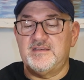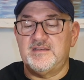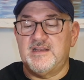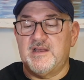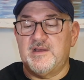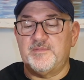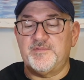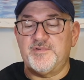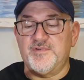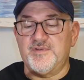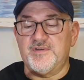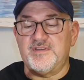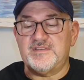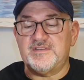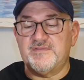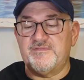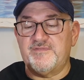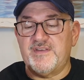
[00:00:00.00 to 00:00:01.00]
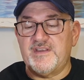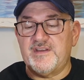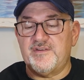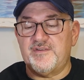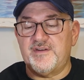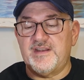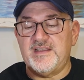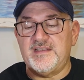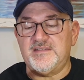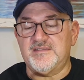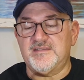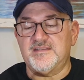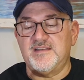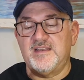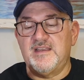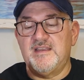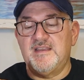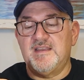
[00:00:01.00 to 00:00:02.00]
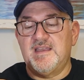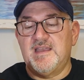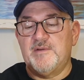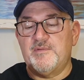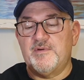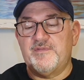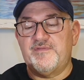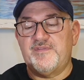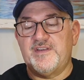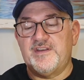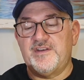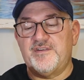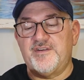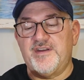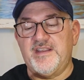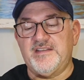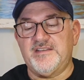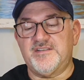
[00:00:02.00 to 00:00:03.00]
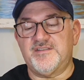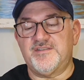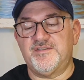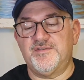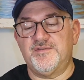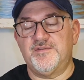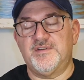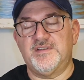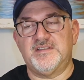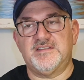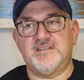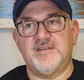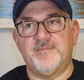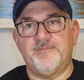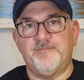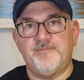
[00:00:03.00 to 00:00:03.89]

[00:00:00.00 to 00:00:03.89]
Now I'm doing some figure eights. And what figure eights do is